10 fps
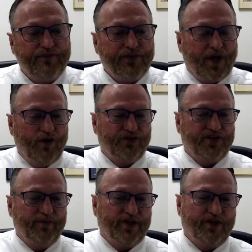
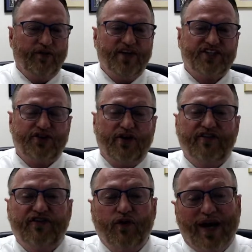Ultimate goal, they start at
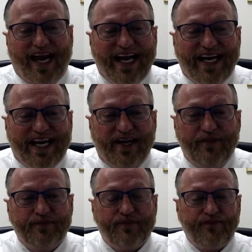480.
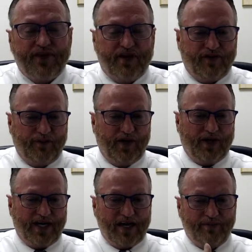From there, I
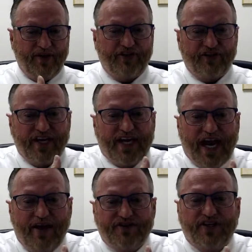got them the 3
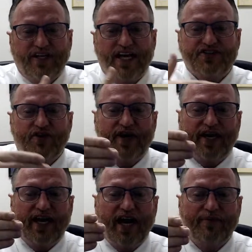counts. The last card I
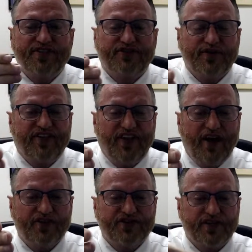got them is
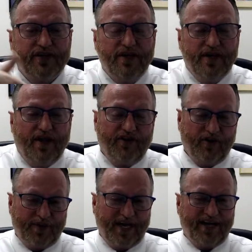3,000. They'll
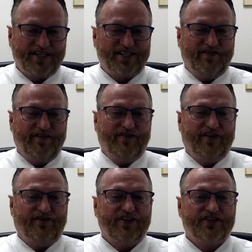be at a
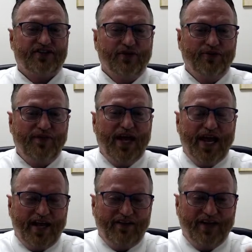750 soon,
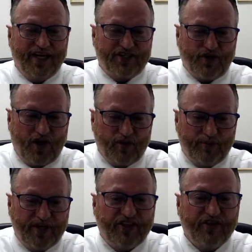and the next card will
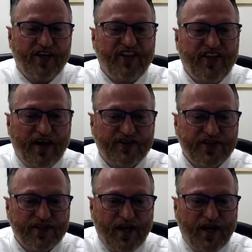be $30,000.